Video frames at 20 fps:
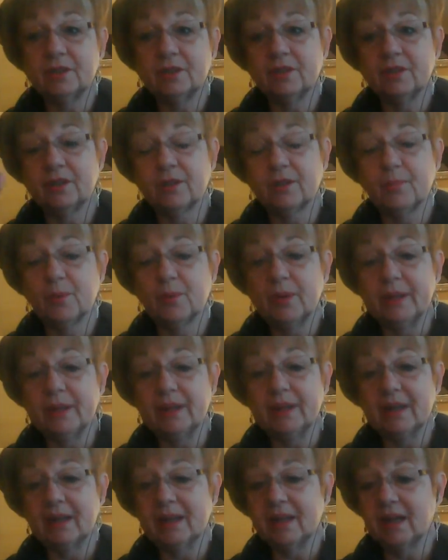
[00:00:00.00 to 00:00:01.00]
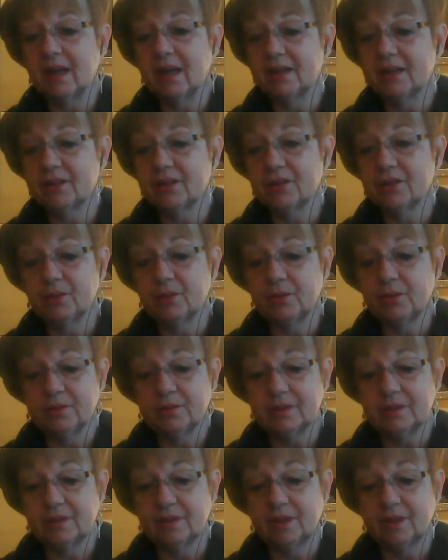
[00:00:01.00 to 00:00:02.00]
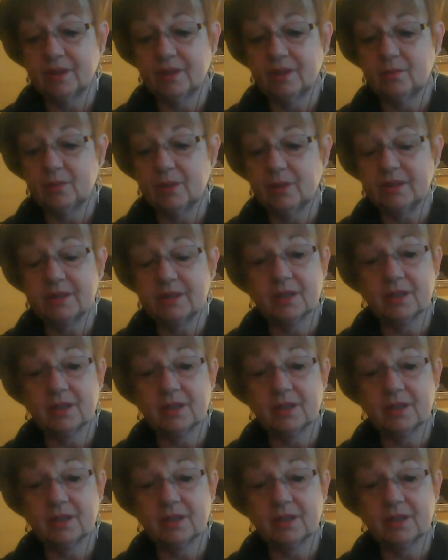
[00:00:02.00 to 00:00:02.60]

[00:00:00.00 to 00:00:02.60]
the point that I got to where he's